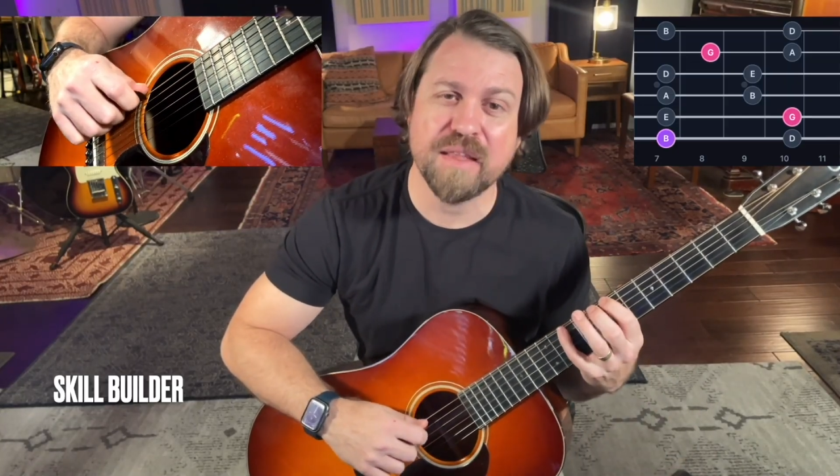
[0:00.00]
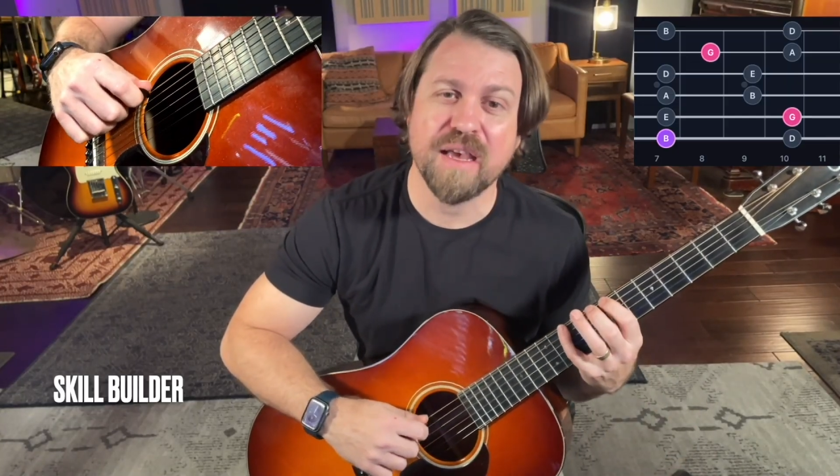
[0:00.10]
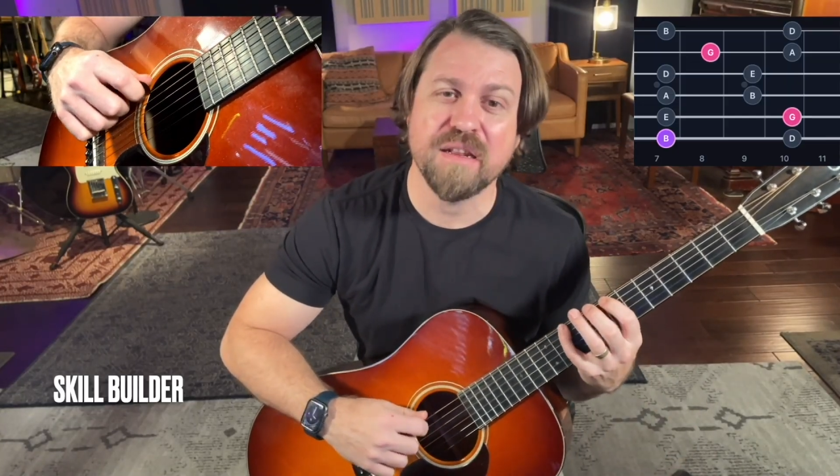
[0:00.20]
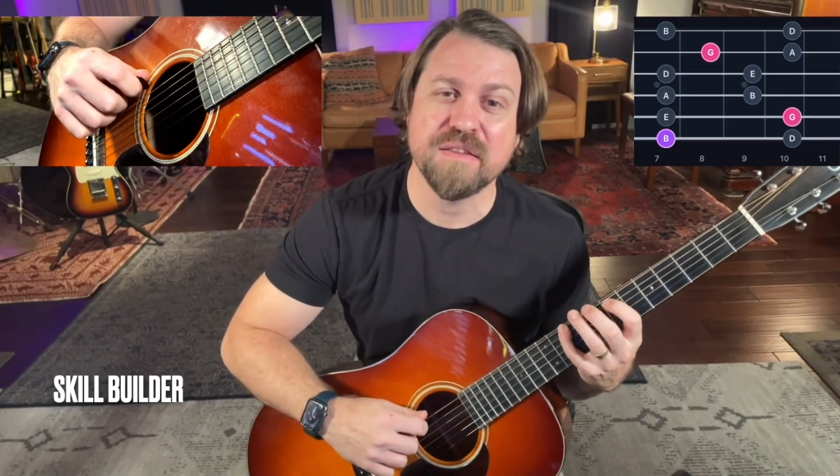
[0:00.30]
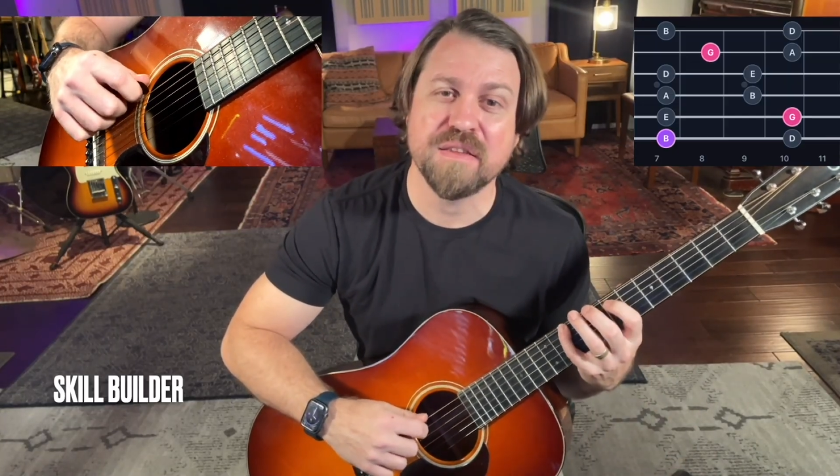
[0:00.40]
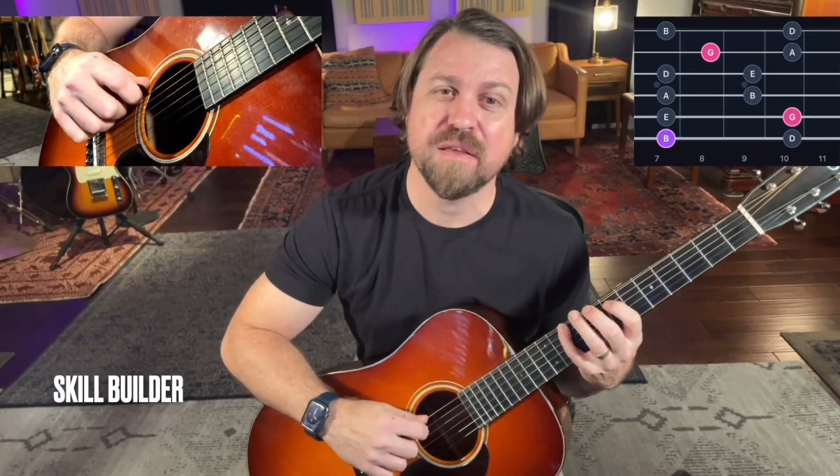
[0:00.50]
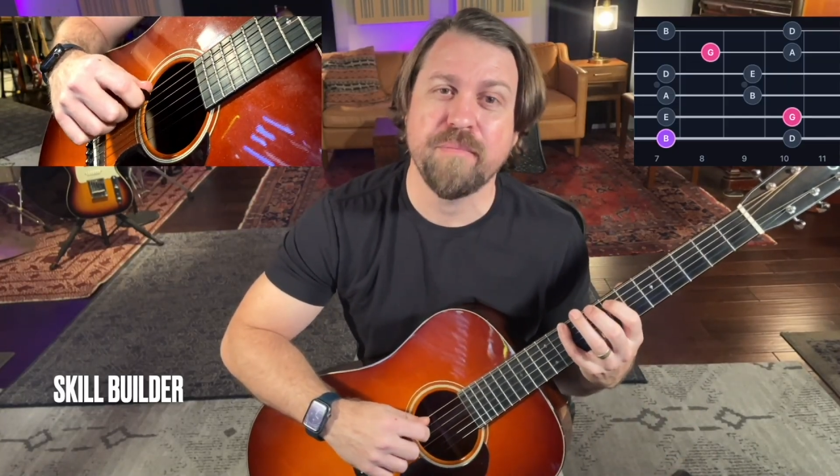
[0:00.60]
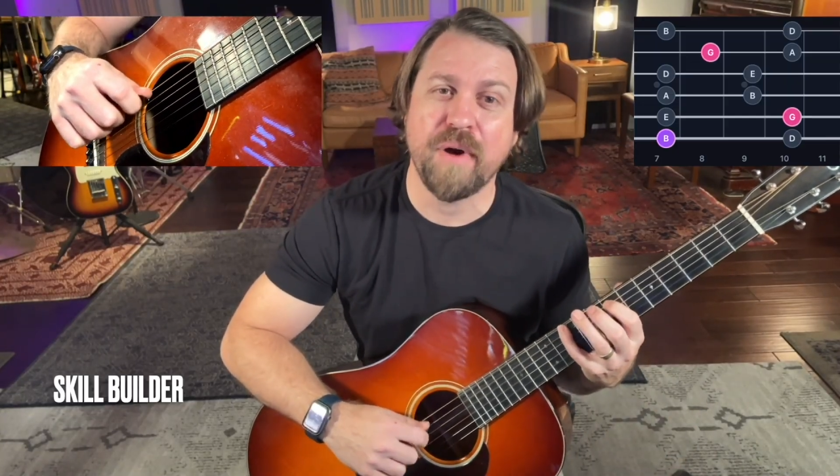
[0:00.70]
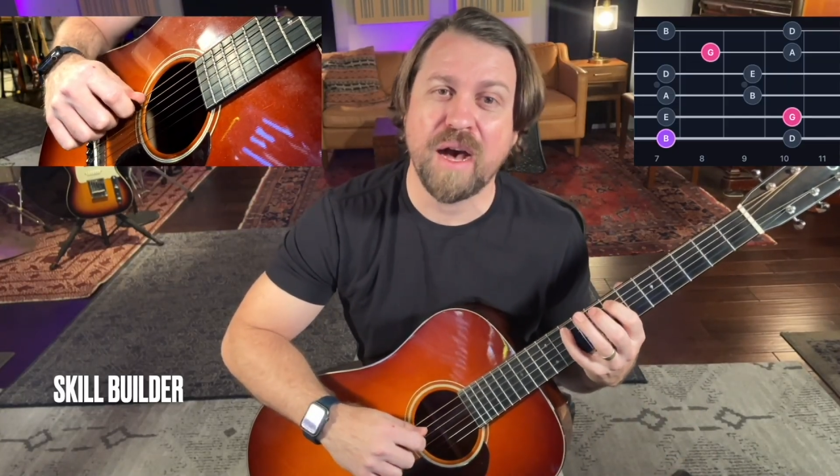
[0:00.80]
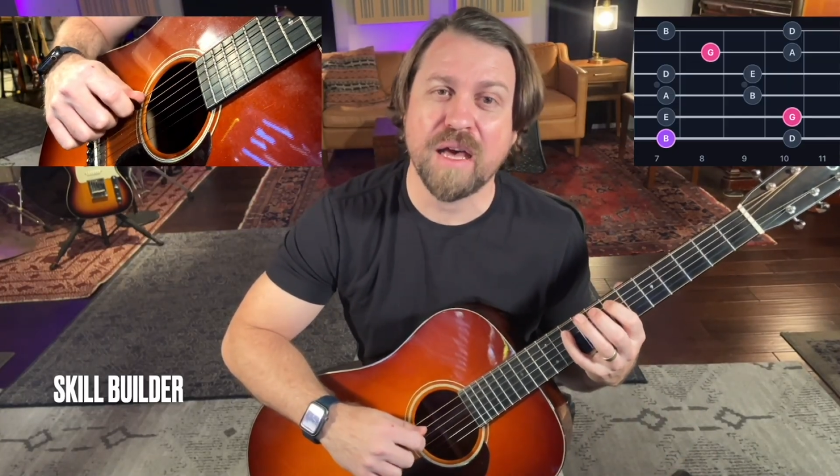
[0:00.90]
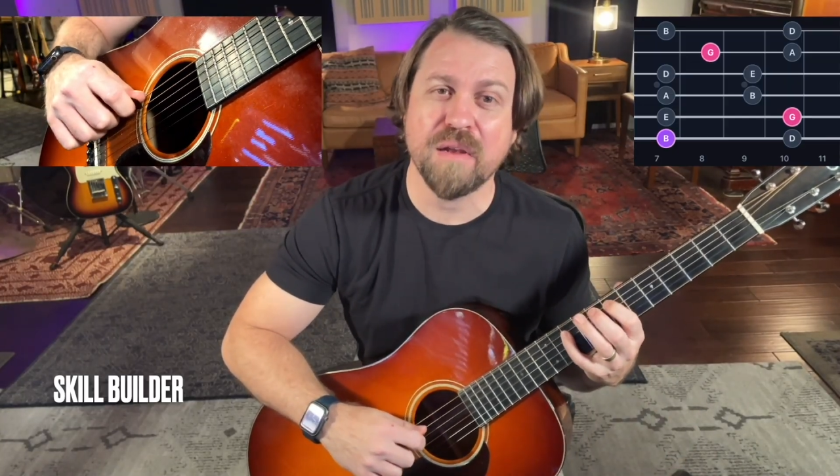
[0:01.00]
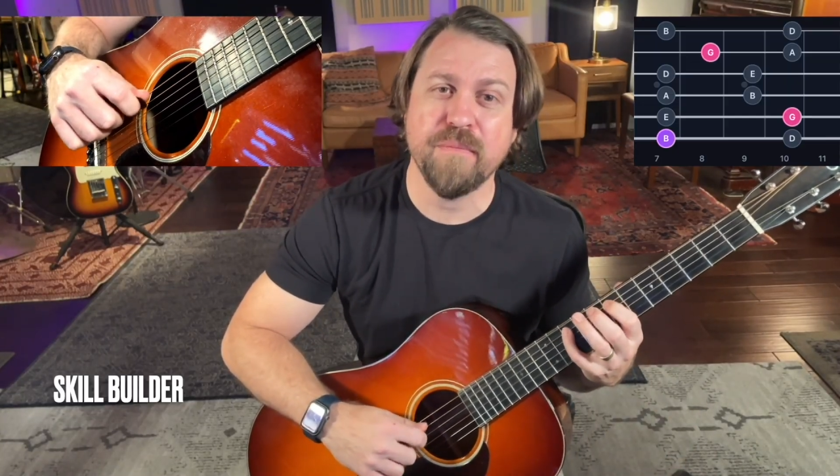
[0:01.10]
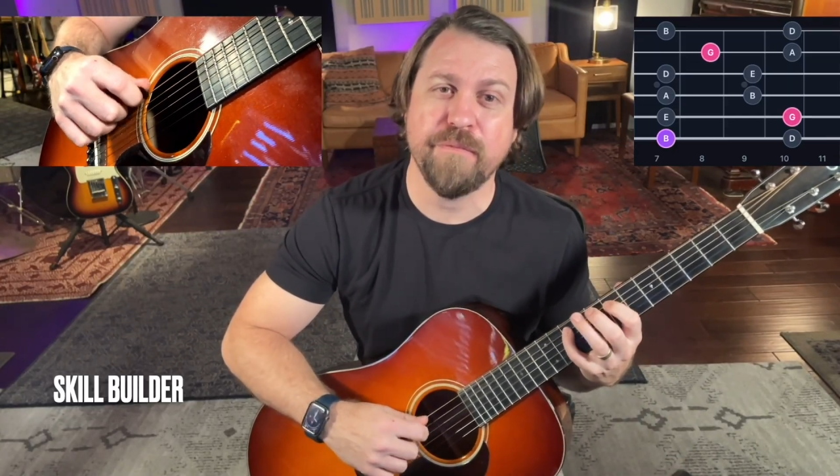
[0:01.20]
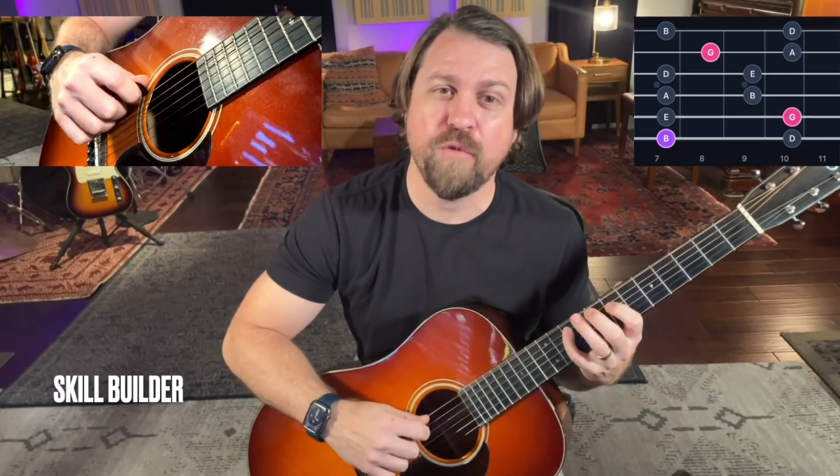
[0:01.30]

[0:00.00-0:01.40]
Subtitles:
down into the bottom